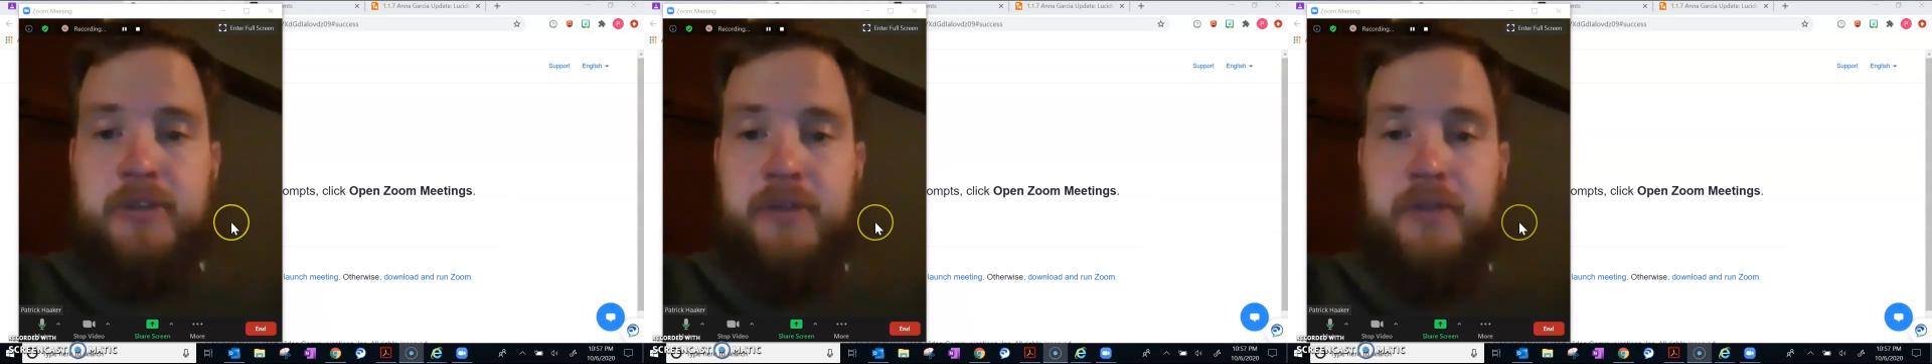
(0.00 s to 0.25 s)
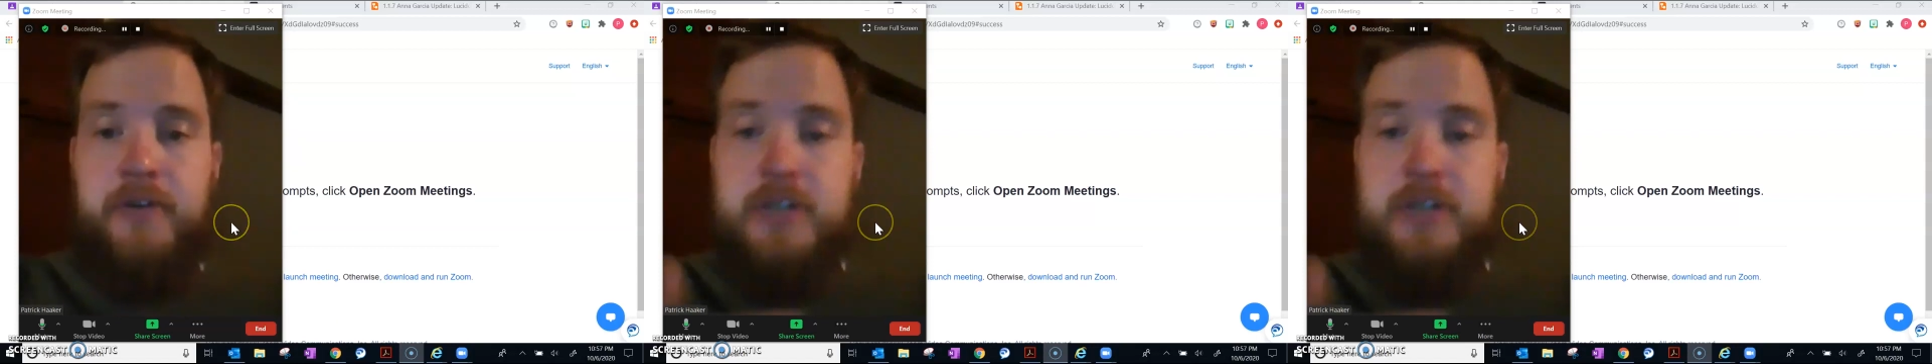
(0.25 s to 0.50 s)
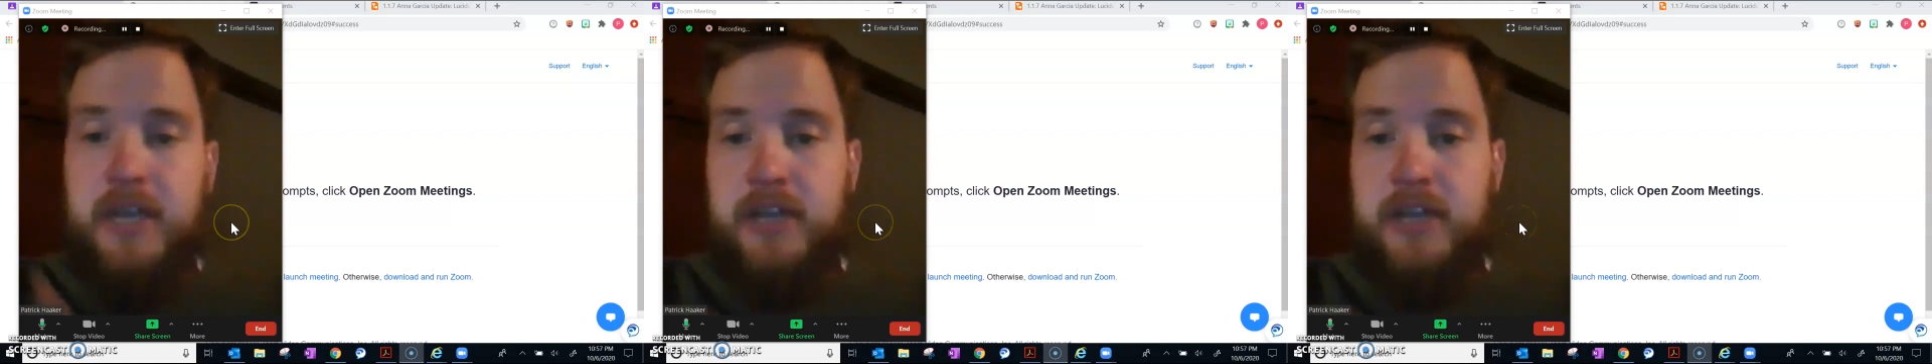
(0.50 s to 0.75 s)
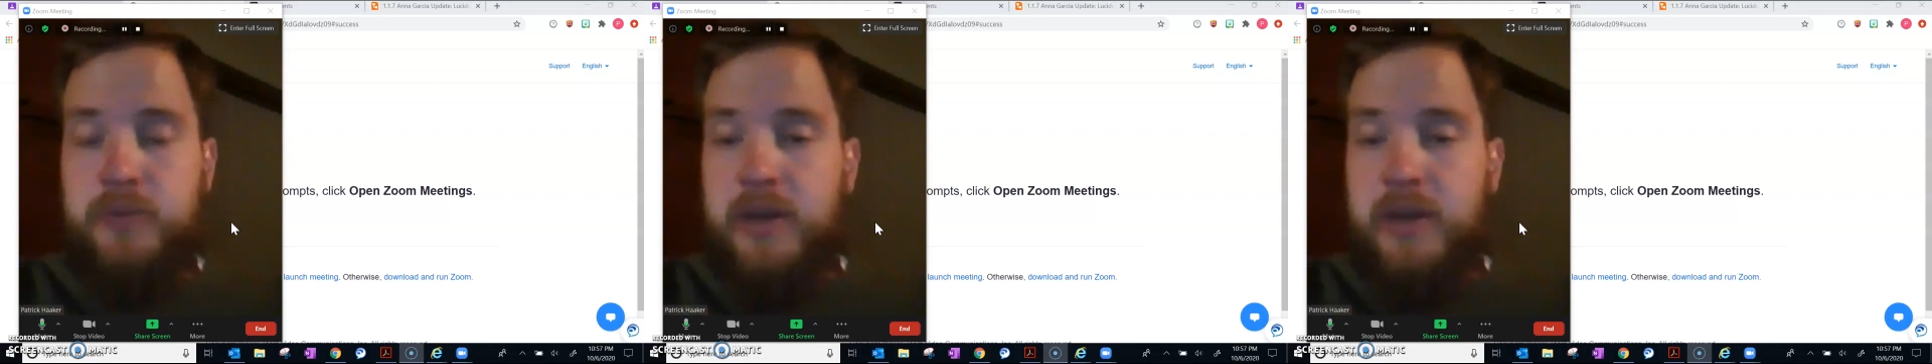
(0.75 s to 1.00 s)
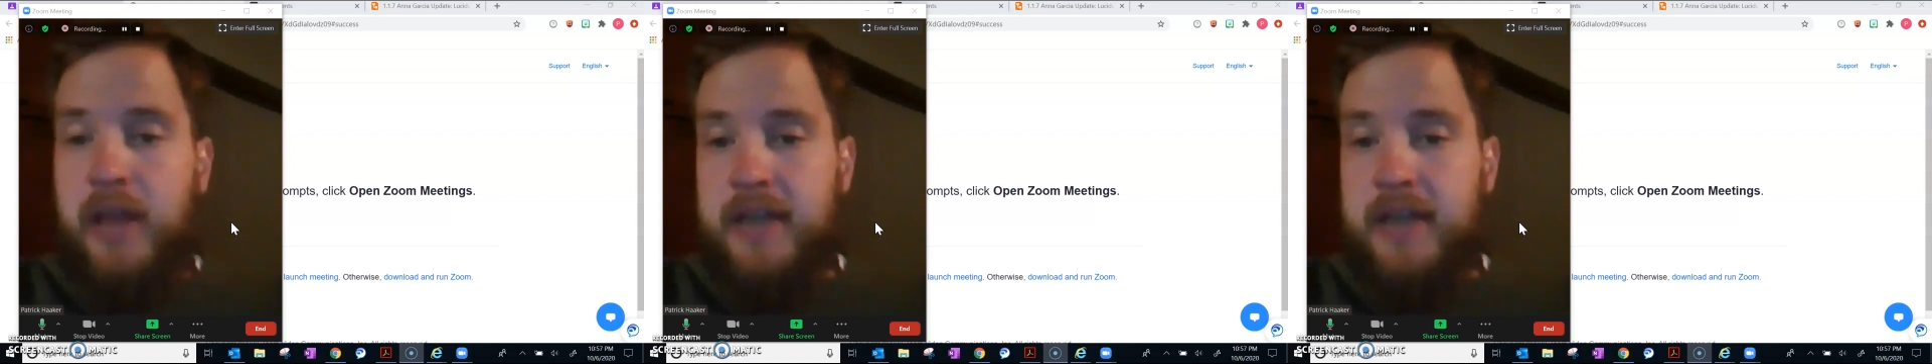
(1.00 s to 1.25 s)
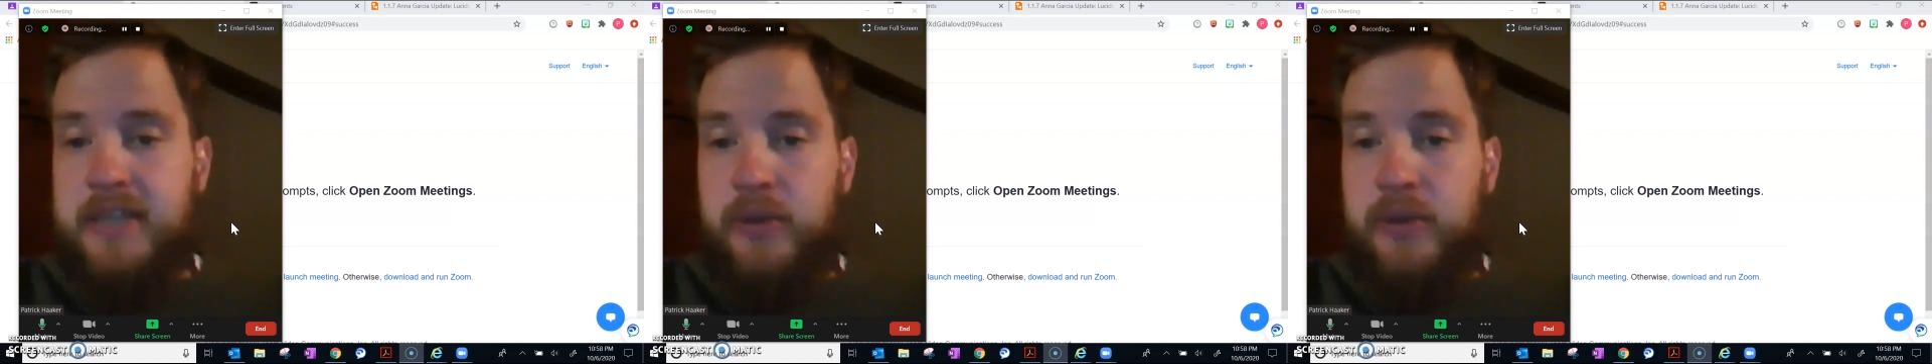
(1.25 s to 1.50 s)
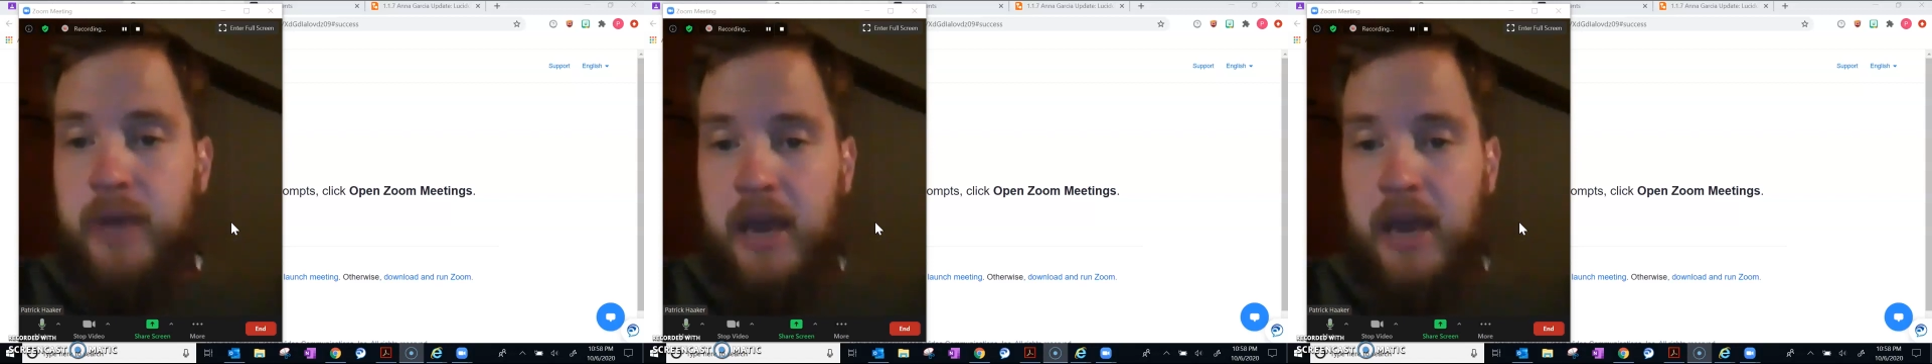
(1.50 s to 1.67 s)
the first thing is realize that you